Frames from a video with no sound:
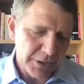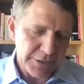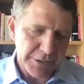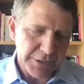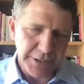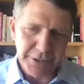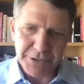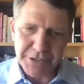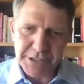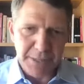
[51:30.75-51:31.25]

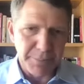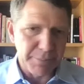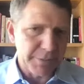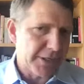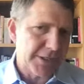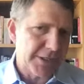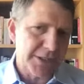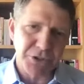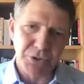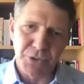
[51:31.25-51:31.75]
the
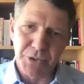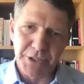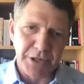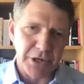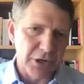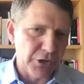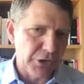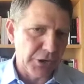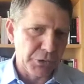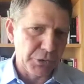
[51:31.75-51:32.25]
entertainment industry in
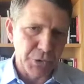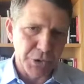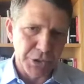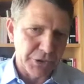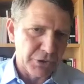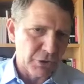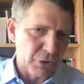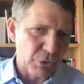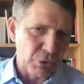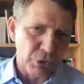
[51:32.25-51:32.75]

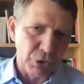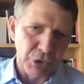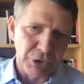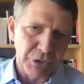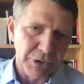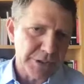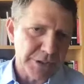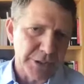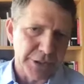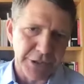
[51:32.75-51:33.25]
Hollywood
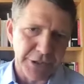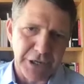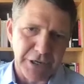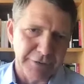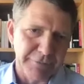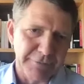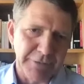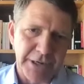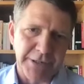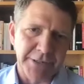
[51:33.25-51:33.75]
or
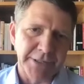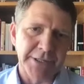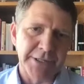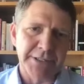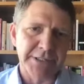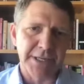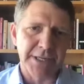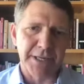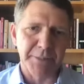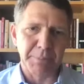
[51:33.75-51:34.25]
Silicon Valley
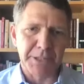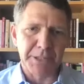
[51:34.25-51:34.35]
and tech,